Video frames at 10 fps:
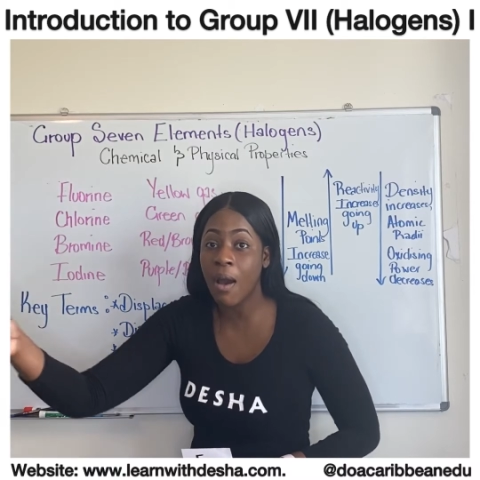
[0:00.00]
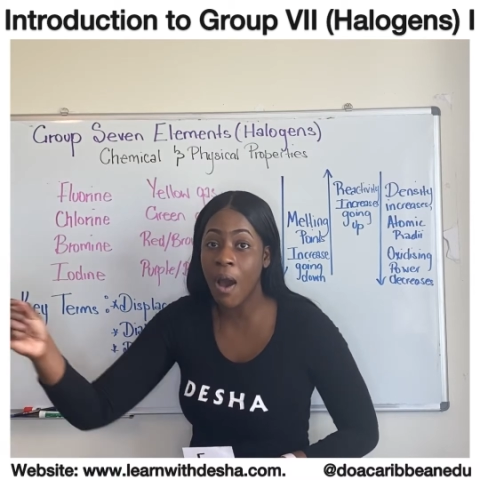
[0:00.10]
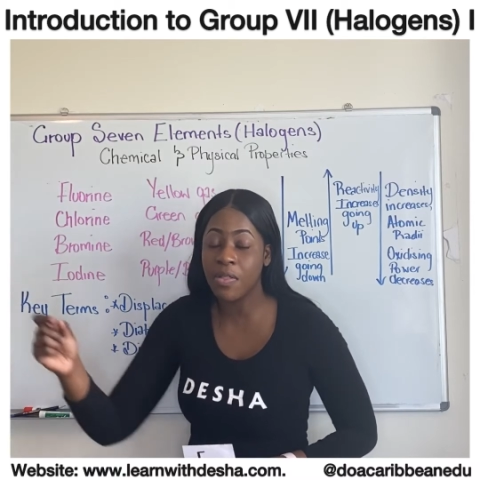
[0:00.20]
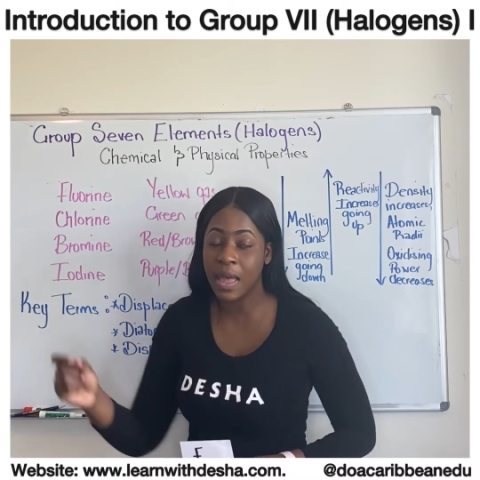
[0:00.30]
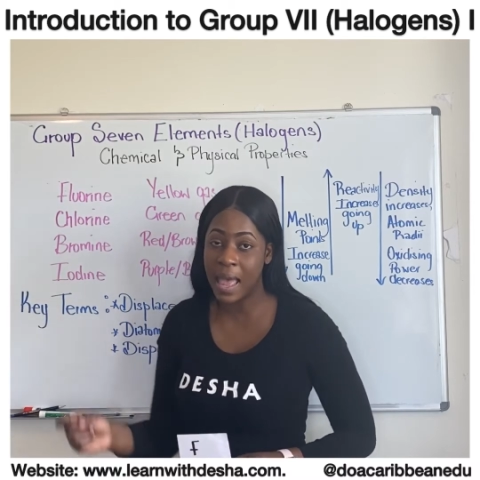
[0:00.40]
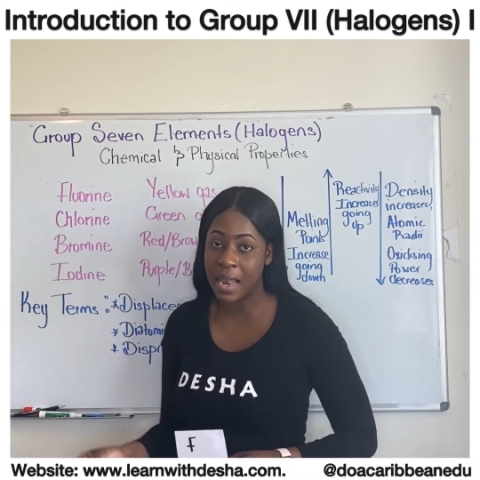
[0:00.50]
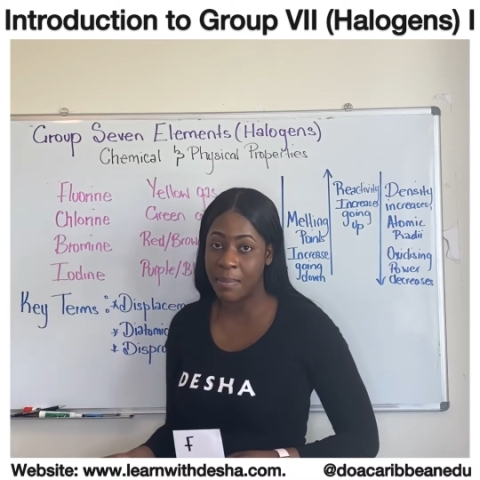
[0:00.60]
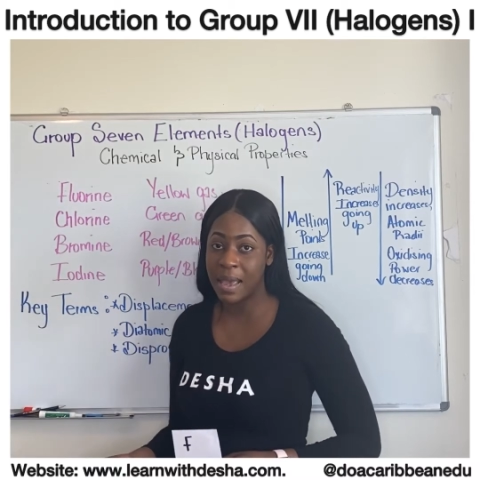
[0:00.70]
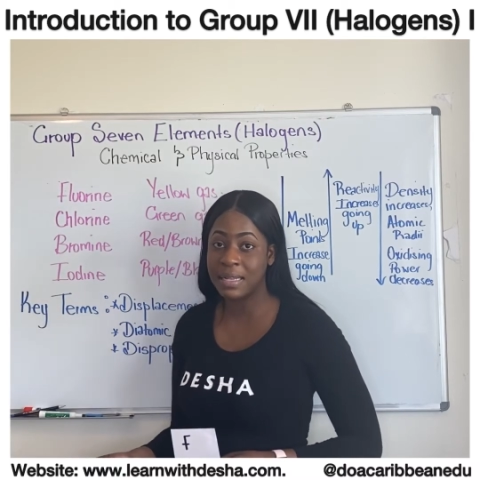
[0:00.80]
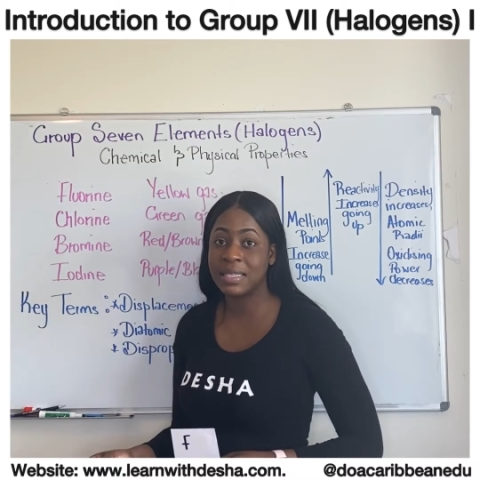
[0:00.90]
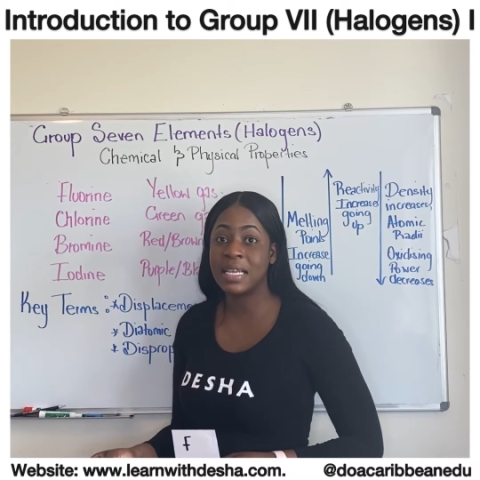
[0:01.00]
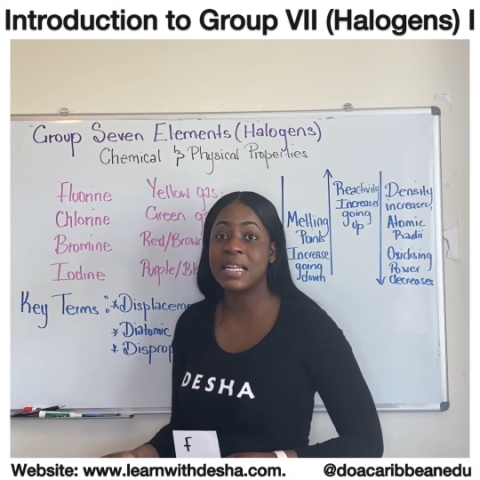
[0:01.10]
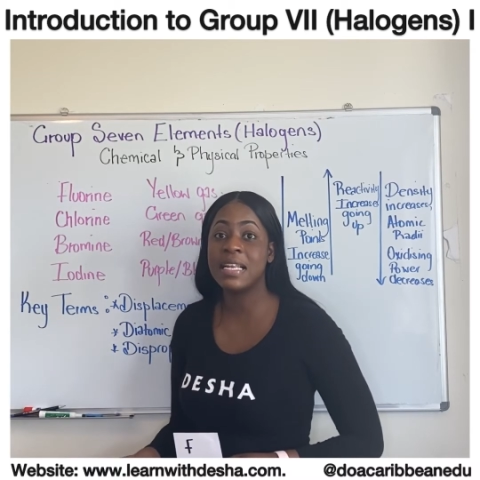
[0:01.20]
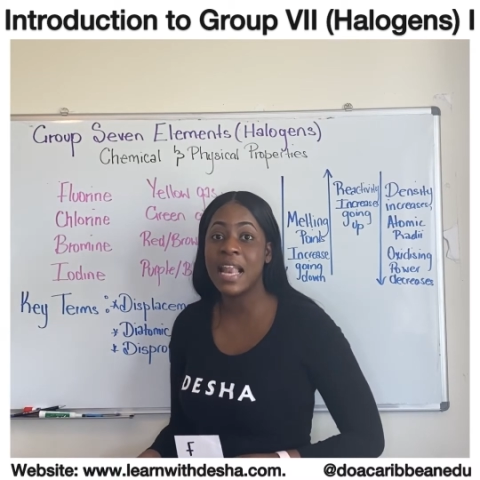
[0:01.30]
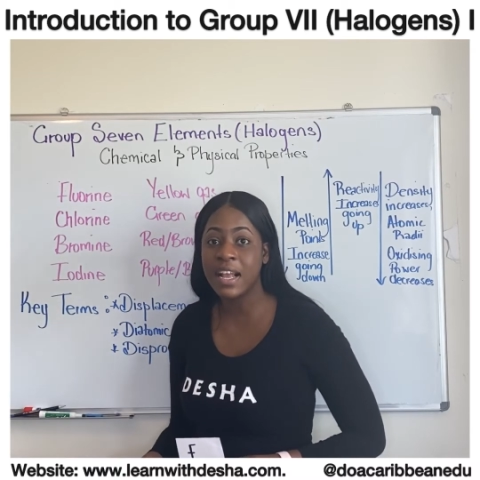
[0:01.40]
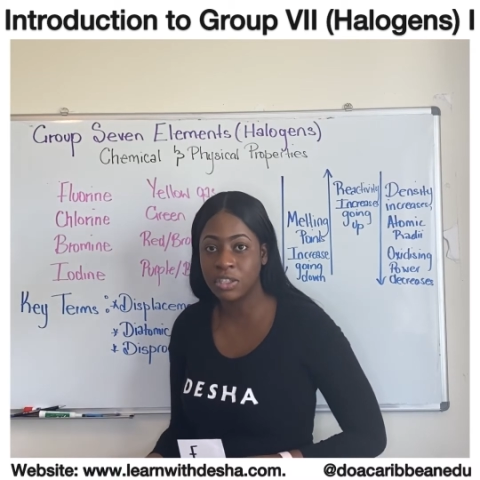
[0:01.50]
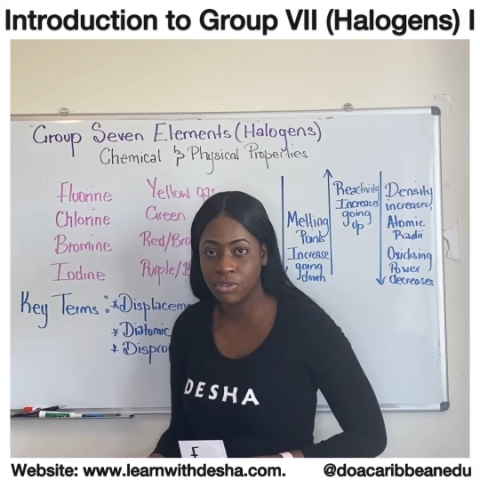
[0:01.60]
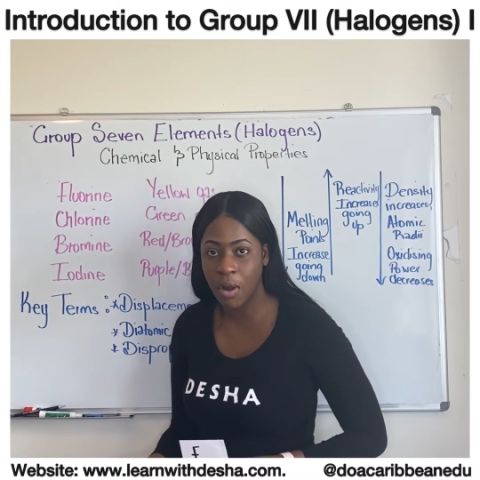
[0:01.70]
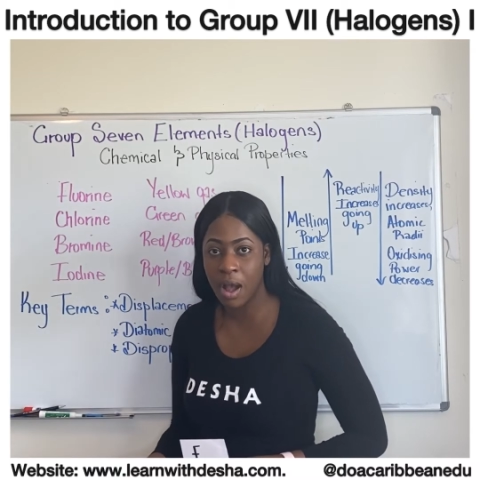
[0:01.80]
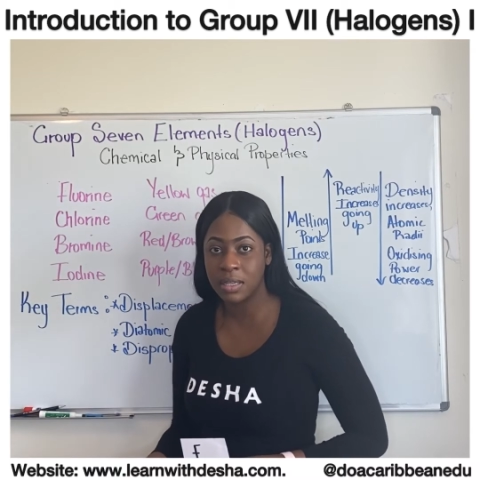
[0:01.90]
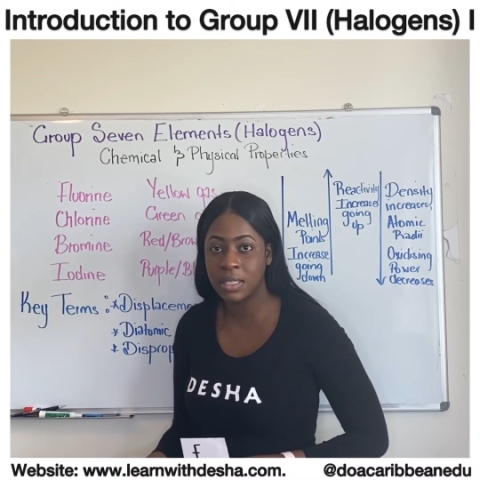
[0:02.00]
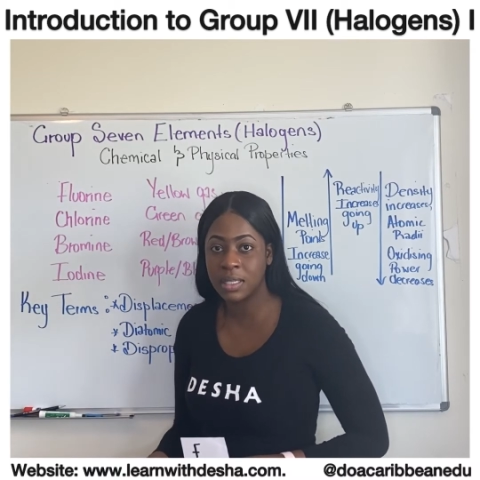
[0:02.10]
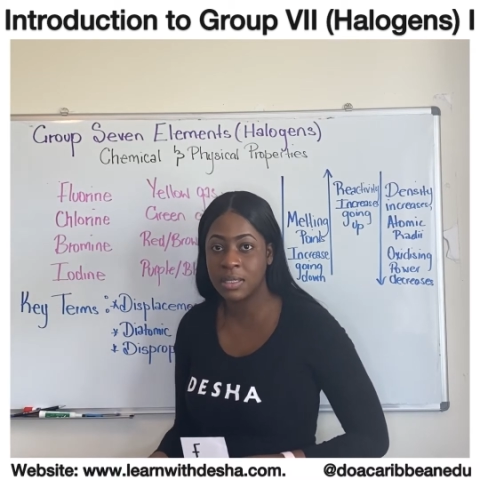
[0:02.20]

other elements' electrons.